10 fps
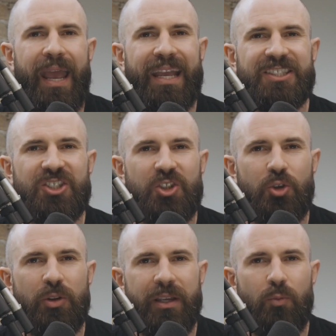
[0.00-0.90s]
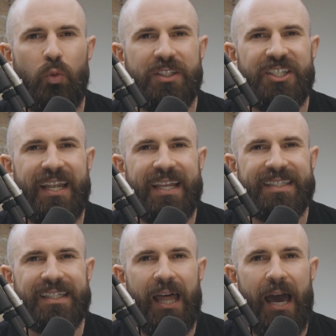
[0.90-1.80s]
Hey, it's Sterling with
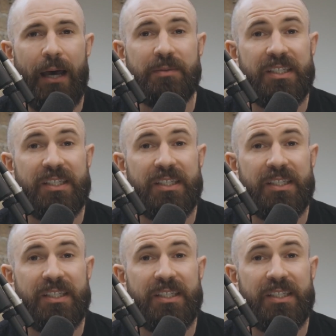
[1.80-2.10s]
JDS Labs.